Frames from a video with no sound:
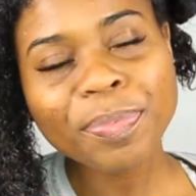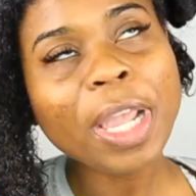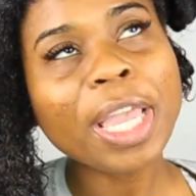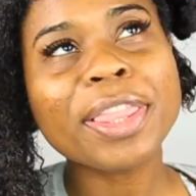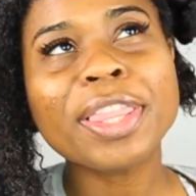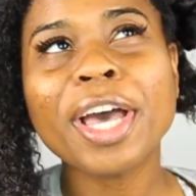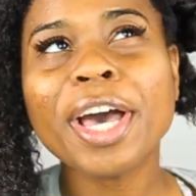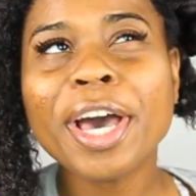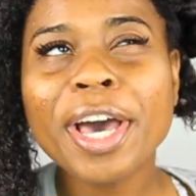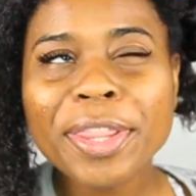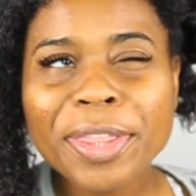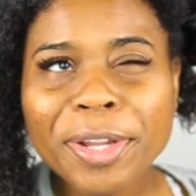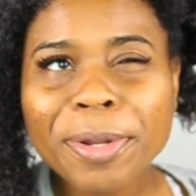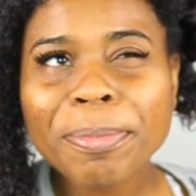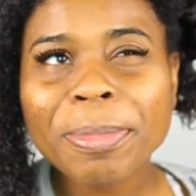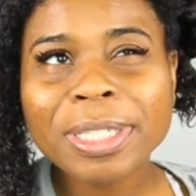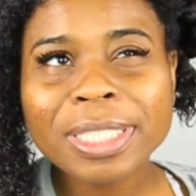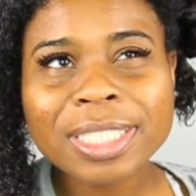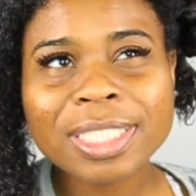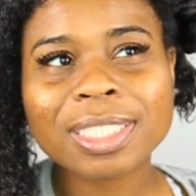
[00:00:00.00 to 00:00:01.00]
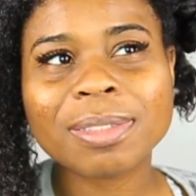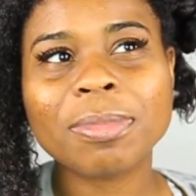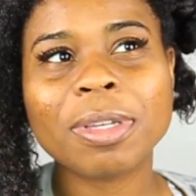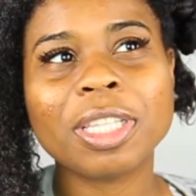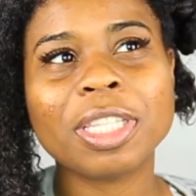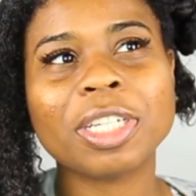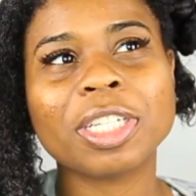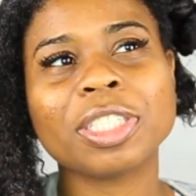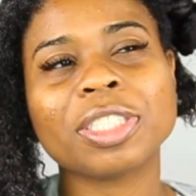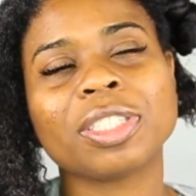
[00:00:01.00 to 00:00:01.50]
The other Mrs.
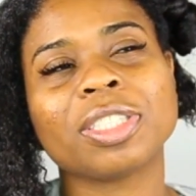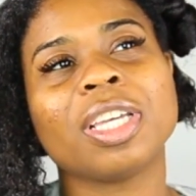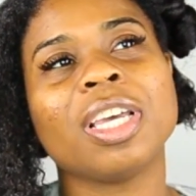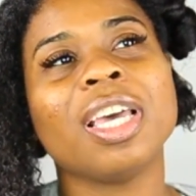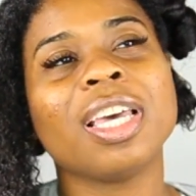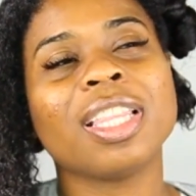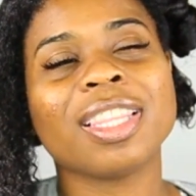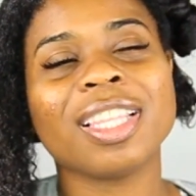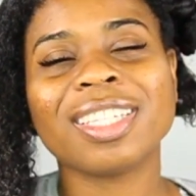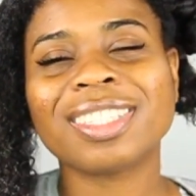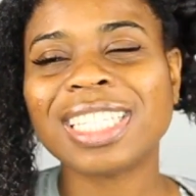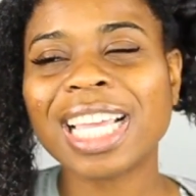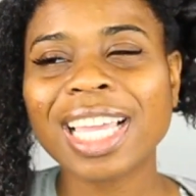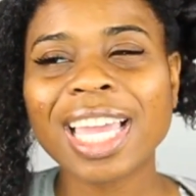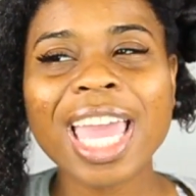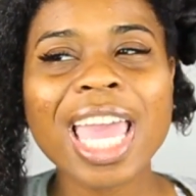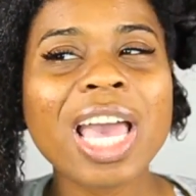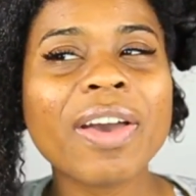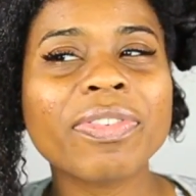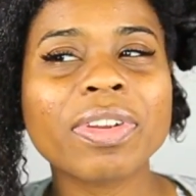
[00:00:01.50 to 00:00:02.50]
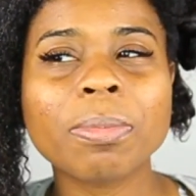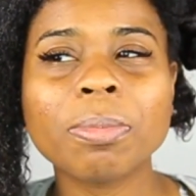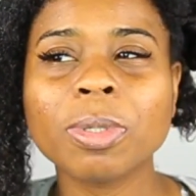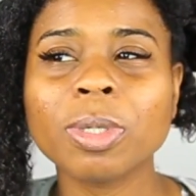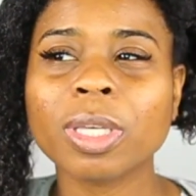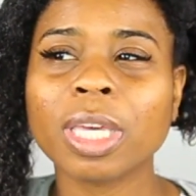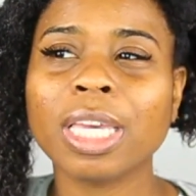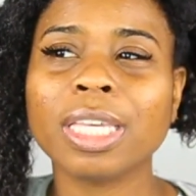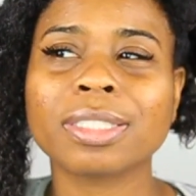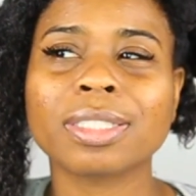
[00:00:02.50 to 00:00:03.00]
Miller's, the second half of the
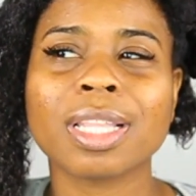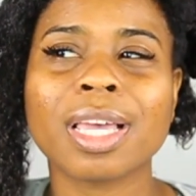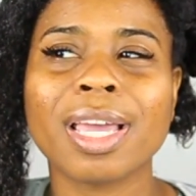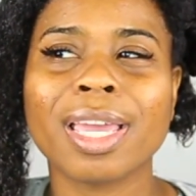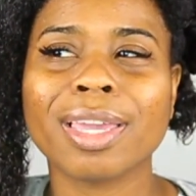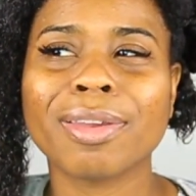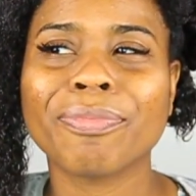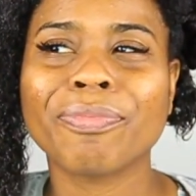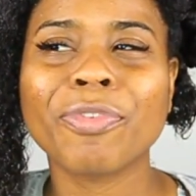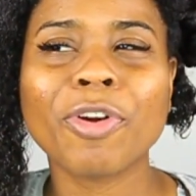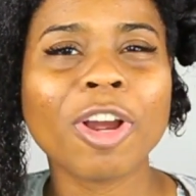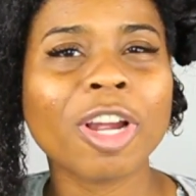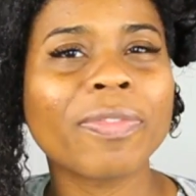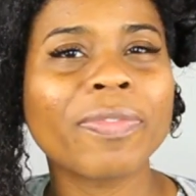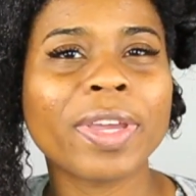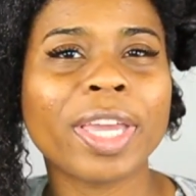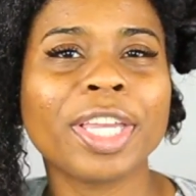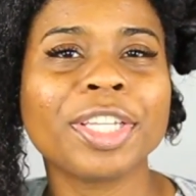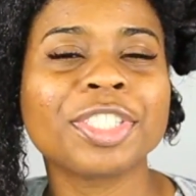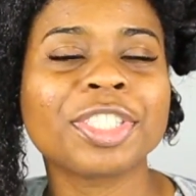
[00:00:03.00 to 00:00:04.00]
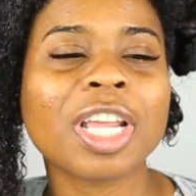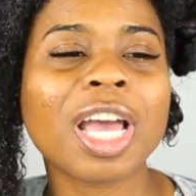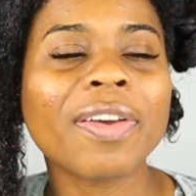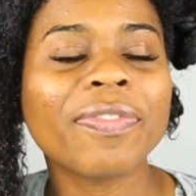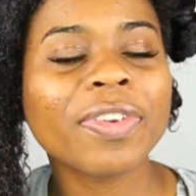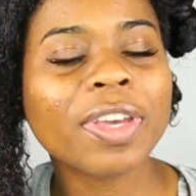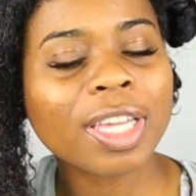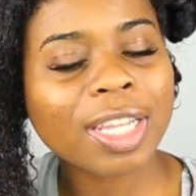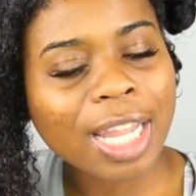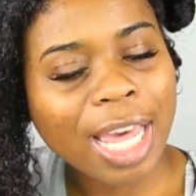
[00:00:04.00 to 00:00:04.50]
book is like far-fetched. I
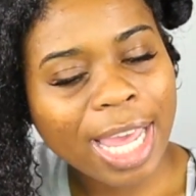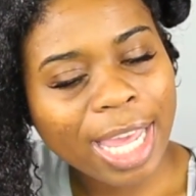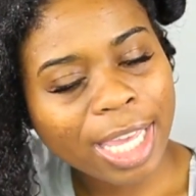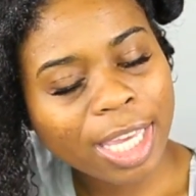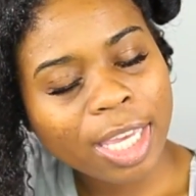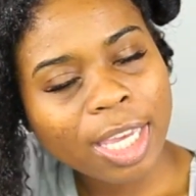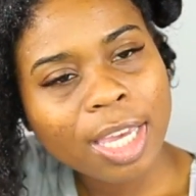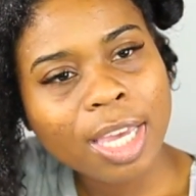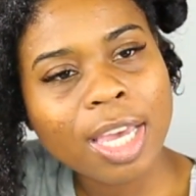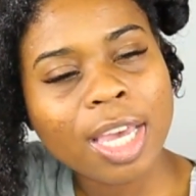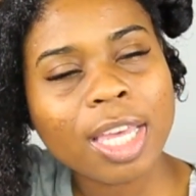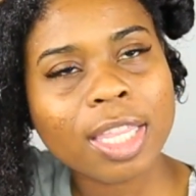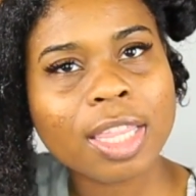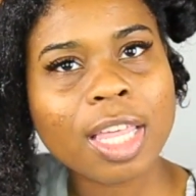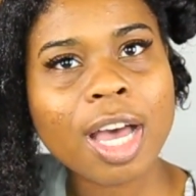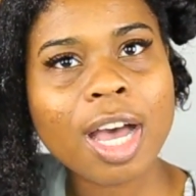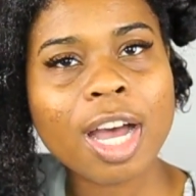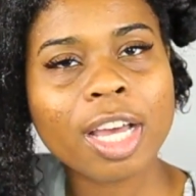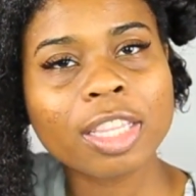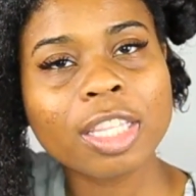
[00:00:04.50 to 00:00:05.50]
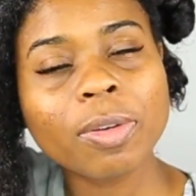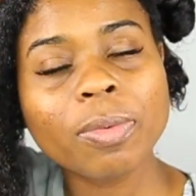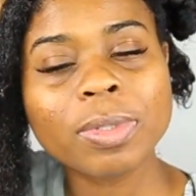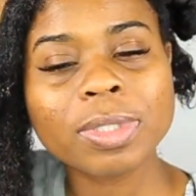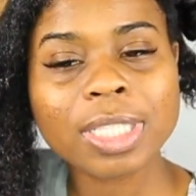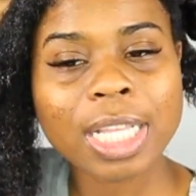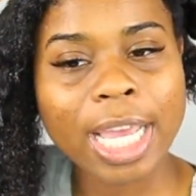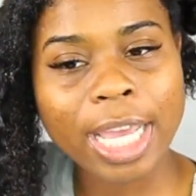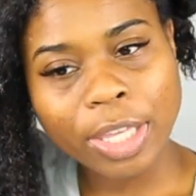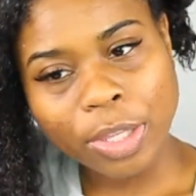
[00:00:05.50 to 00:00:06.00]
feel like the author
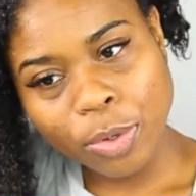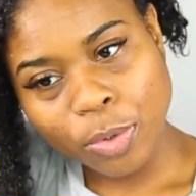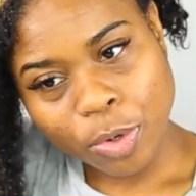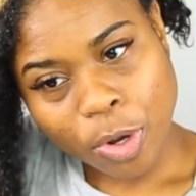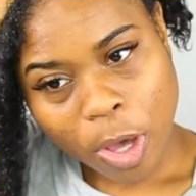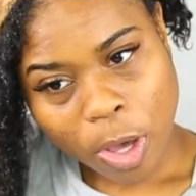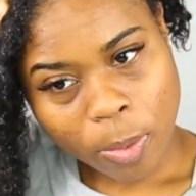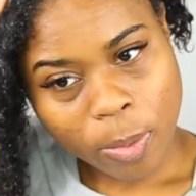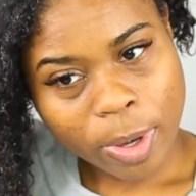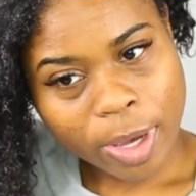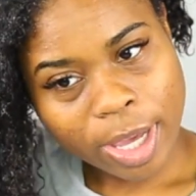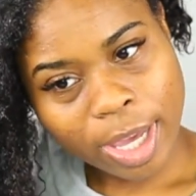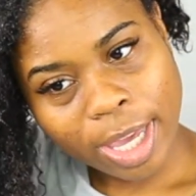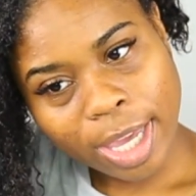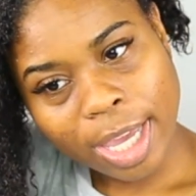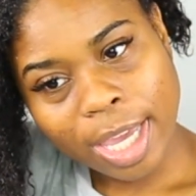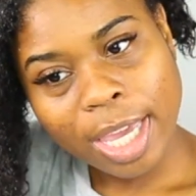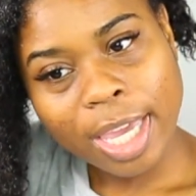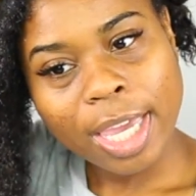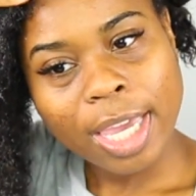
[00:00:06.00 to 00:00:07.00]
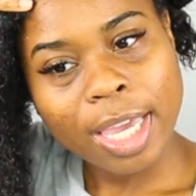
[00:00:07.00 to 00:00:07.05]
was like, you know what?